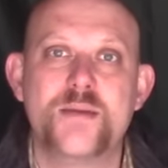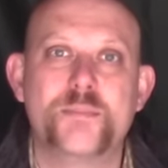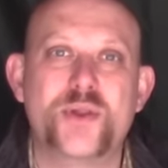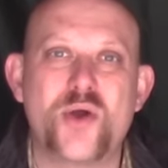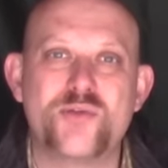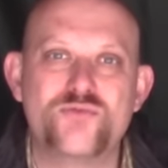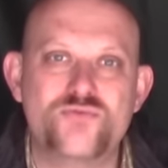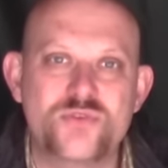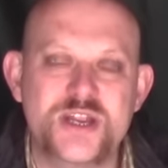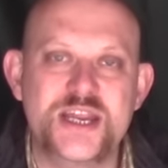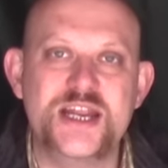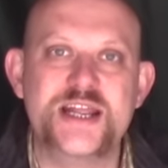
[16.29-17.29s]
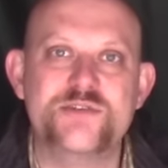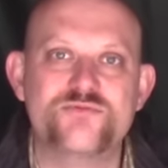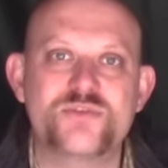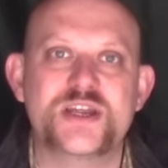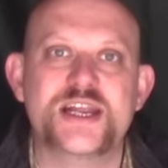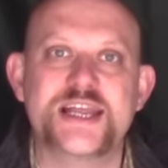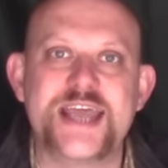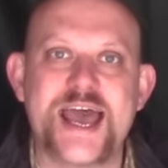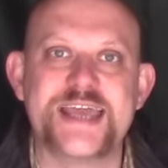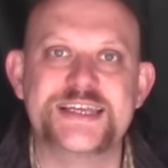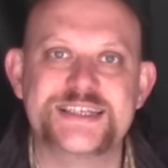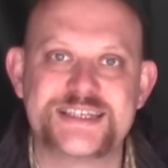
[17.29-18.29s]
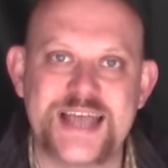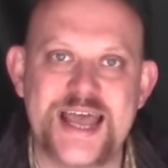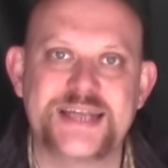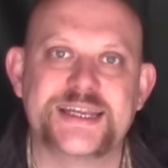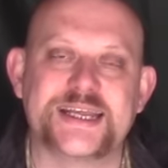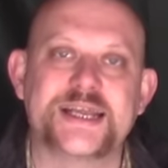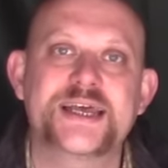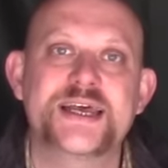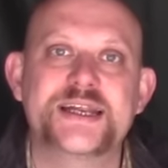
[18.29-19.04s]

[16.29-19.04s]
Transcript: but I really, really hate sanding.